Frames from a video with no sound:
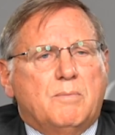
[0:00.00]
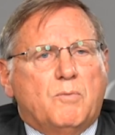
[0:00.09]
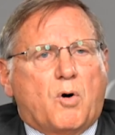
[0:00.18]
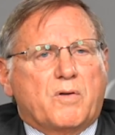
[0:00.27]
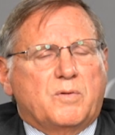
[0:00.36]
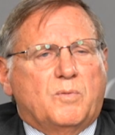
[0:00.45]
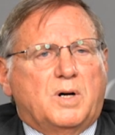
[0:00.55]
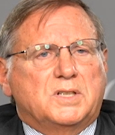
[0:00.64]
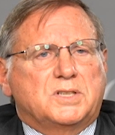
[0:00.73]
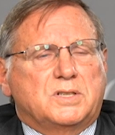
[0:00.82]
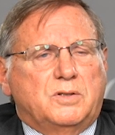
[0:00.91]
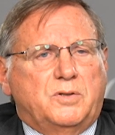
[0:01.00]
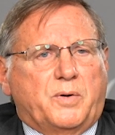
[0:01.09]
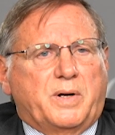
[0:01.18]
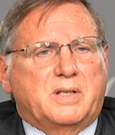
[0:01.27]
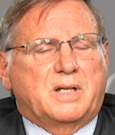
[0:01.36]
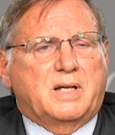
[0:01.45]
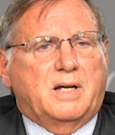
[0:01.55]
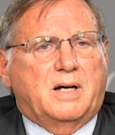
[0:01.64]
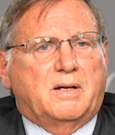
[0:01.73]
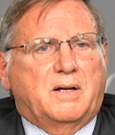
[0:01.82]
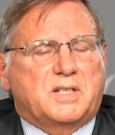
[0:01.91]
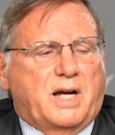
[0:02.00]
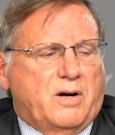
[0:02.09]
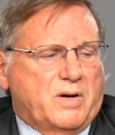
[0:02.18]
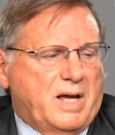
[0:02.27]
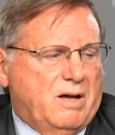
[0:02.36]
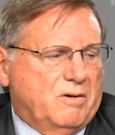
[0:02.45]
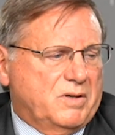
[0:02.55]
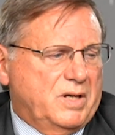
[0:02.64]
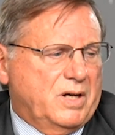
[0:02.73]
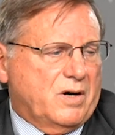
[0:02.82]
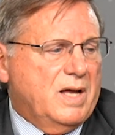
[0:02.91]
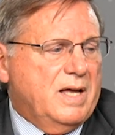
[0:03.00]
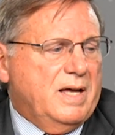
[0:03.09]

more than once during the entire calendar year.